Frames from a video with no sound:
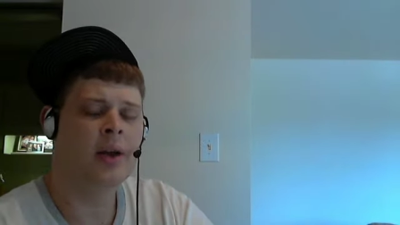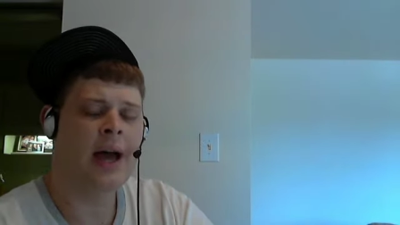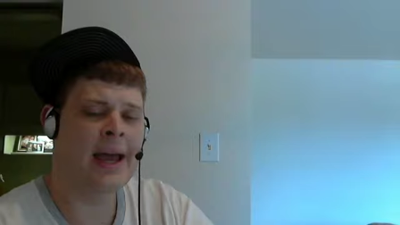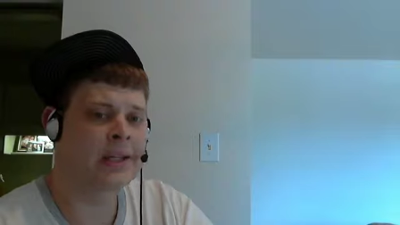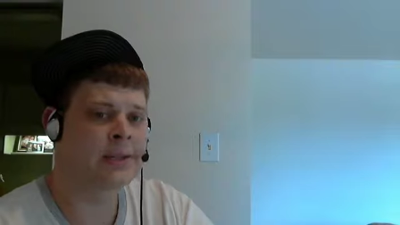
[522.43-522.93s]

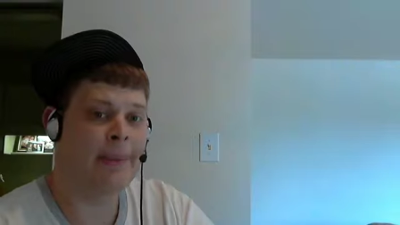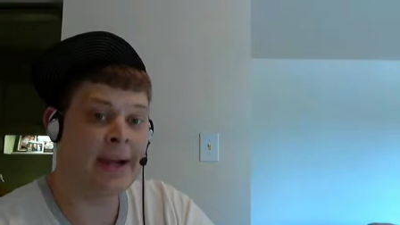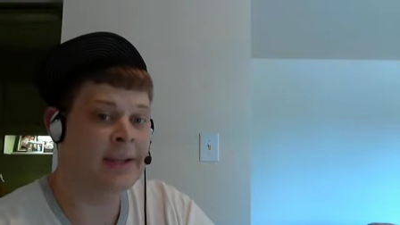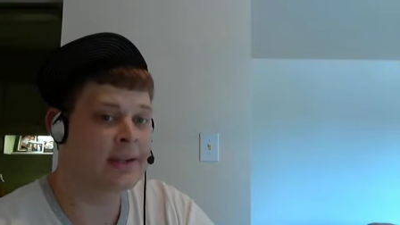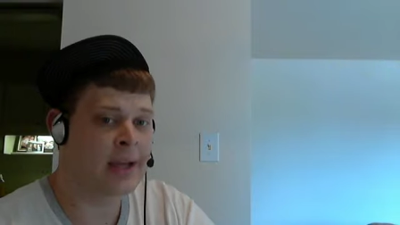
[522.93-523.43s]
I
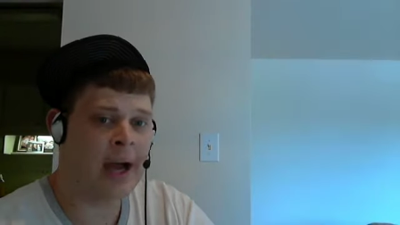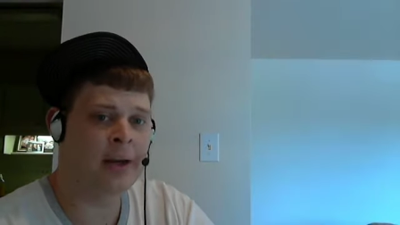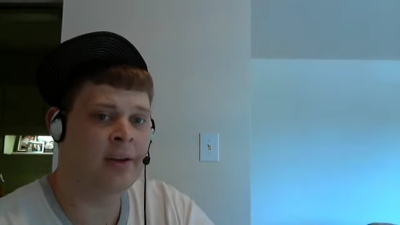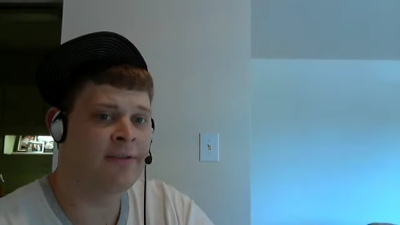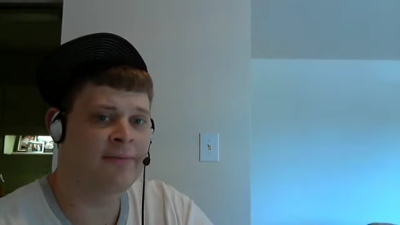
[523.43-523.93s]
expected
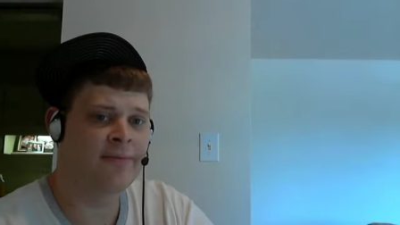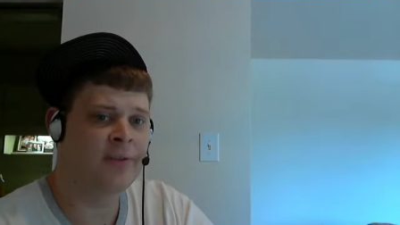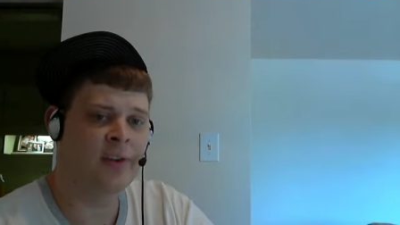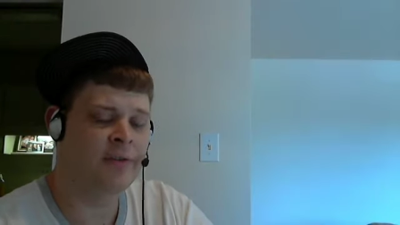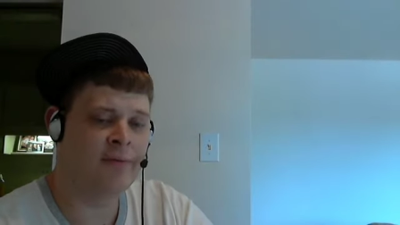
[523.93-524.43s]
Khan to,
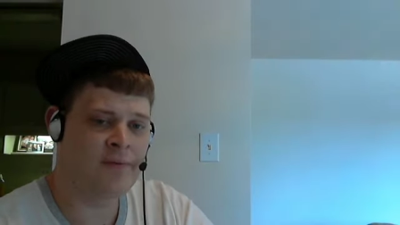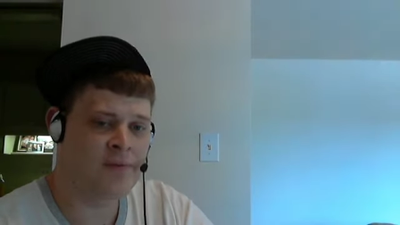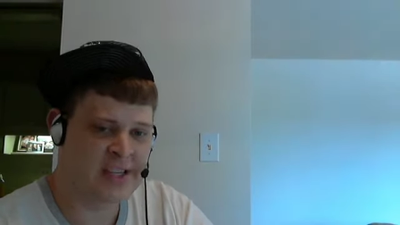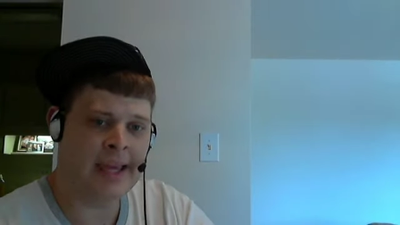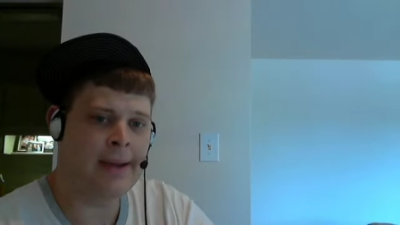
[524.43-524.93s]
to
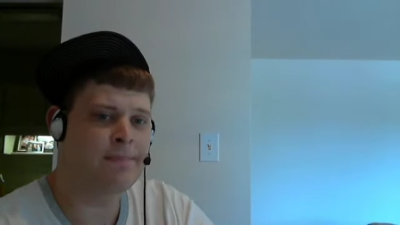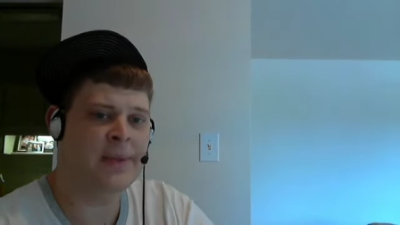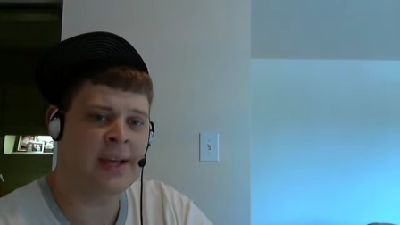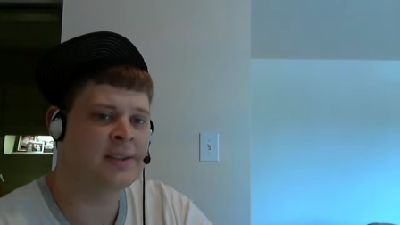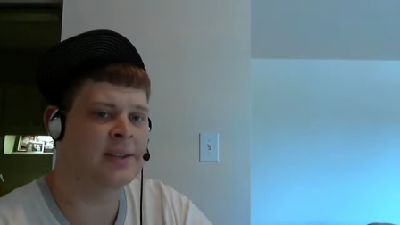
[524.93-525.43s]
keep
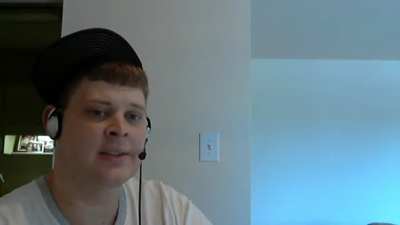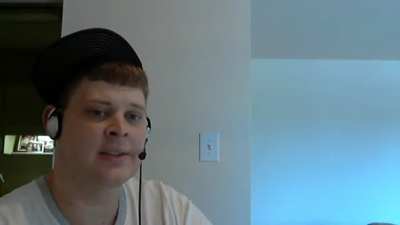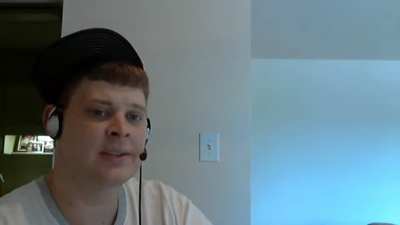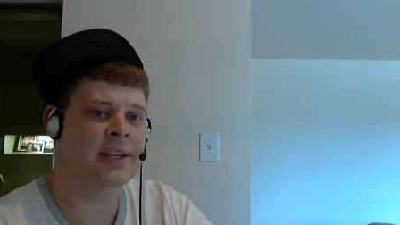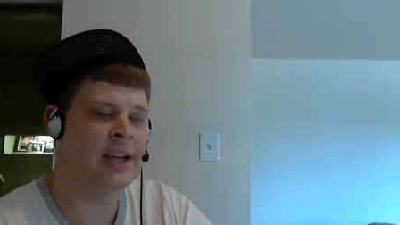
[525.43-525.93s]

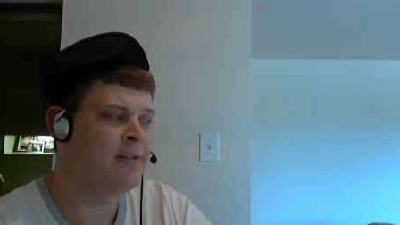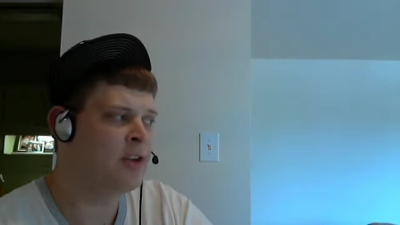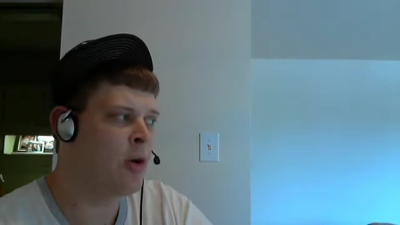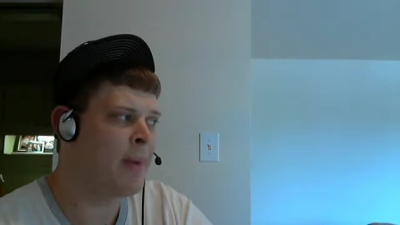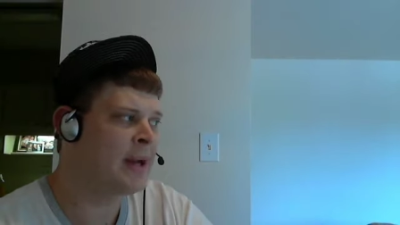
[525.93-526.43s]
distance. And, and
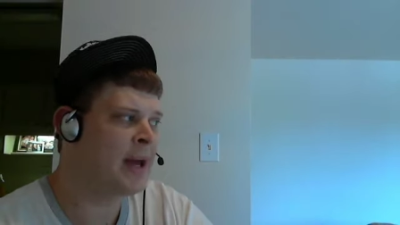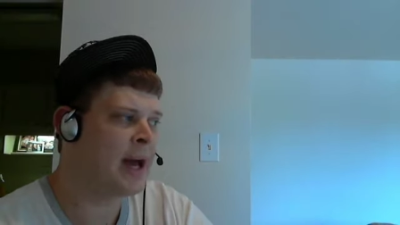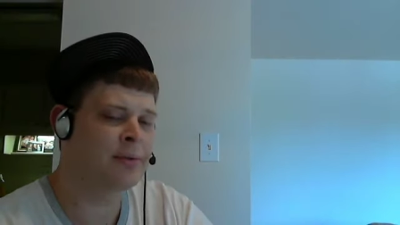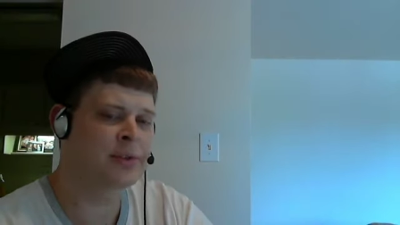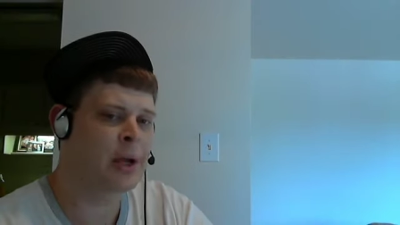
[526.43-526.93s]
even though
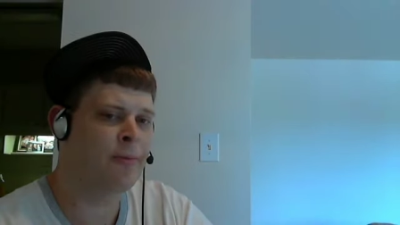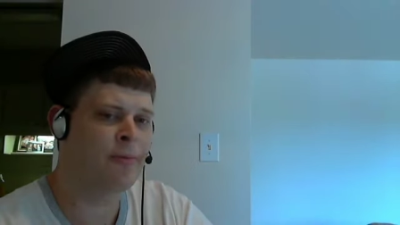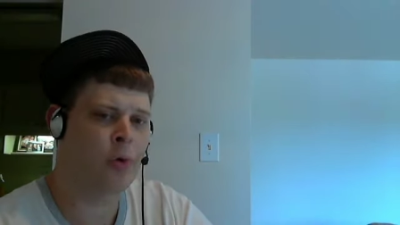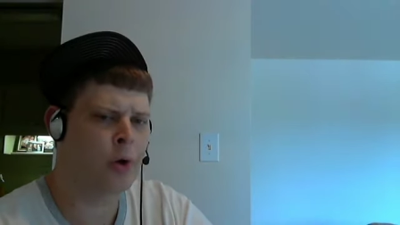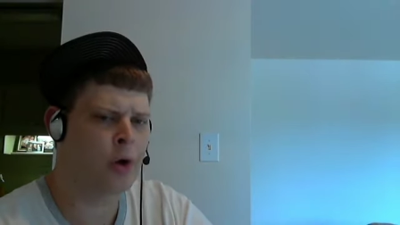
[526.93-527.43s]
Maidana was coming
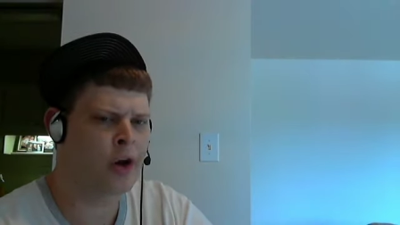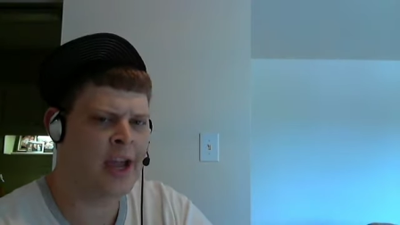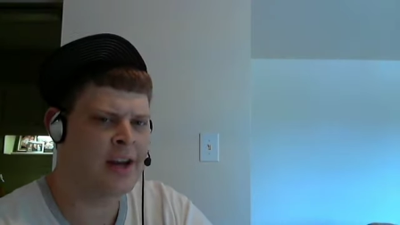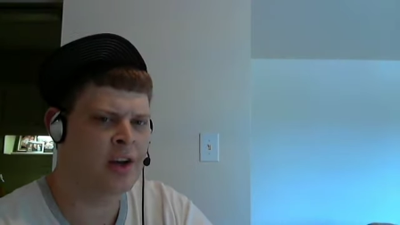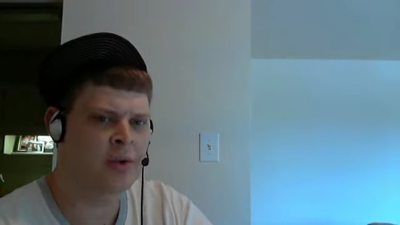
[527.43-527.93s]
forward, all you
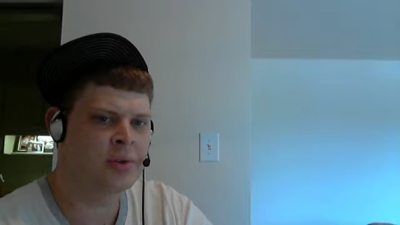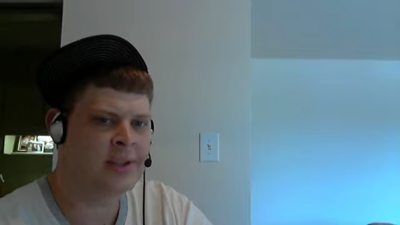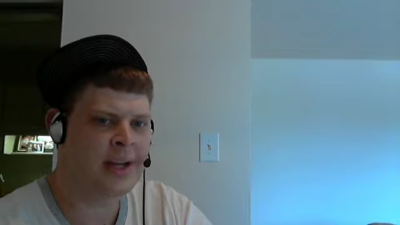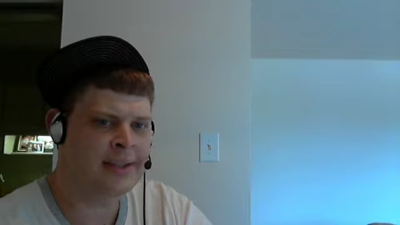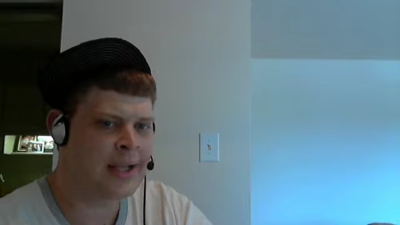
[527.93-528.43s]
had to do was
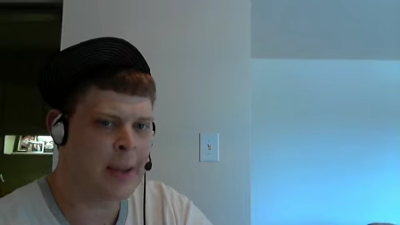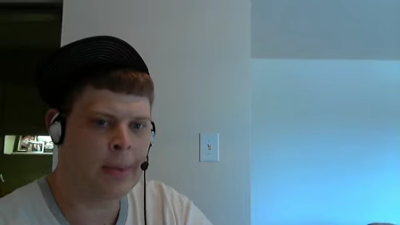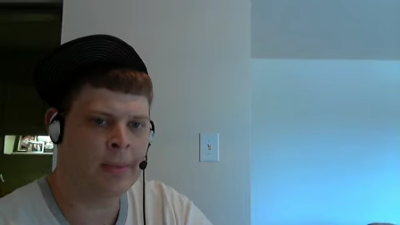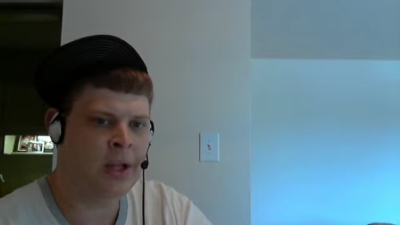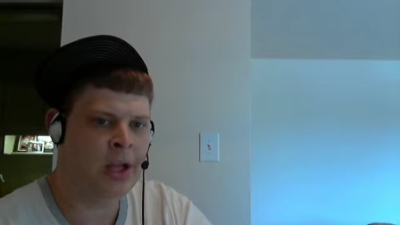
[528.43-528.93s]

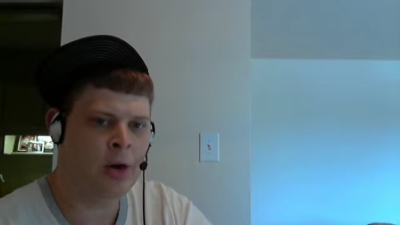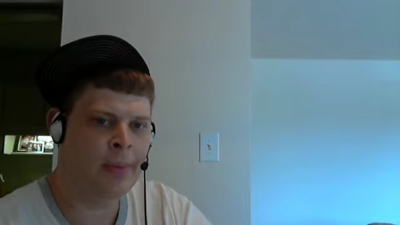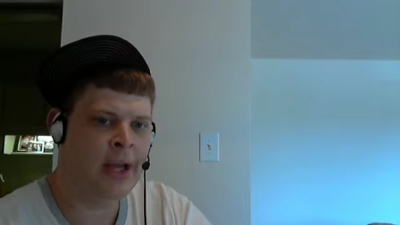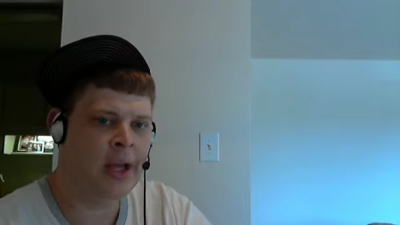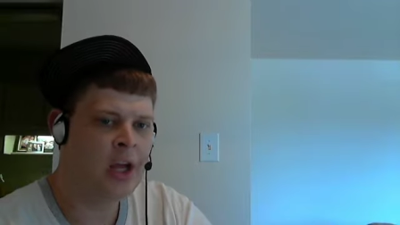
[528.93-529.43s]
sidestep him a little
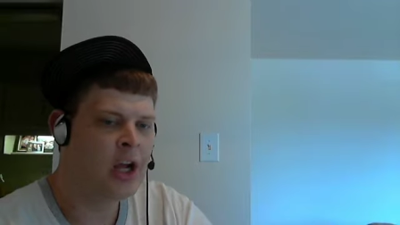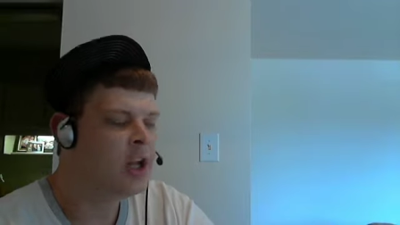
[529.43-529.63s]
bit.